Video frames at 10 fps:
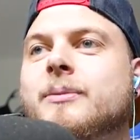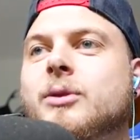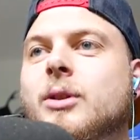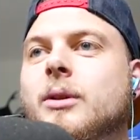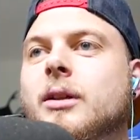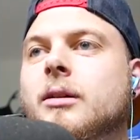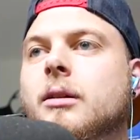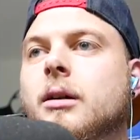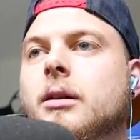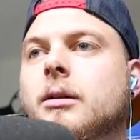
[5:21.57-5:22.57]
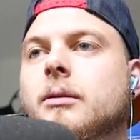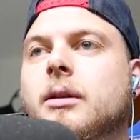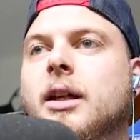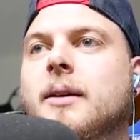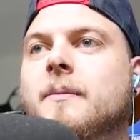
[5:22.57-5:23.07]
We're too good. Oh no. Hit
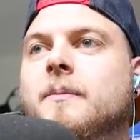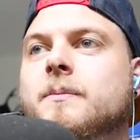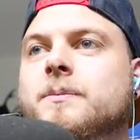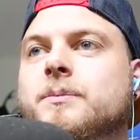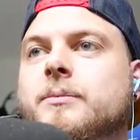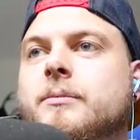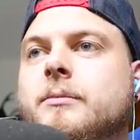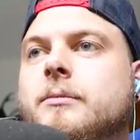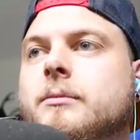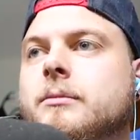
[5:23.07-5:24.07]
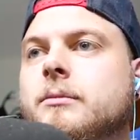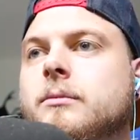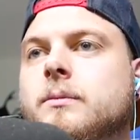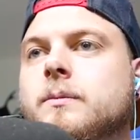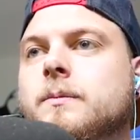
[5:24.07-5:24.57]
I got it. some weird speed boost.
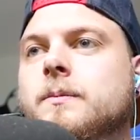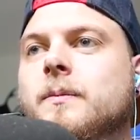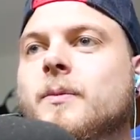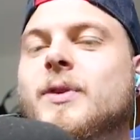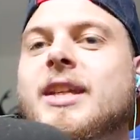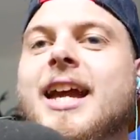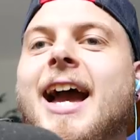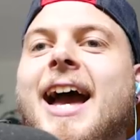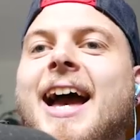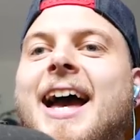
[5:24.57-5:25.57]
Why am I really fast?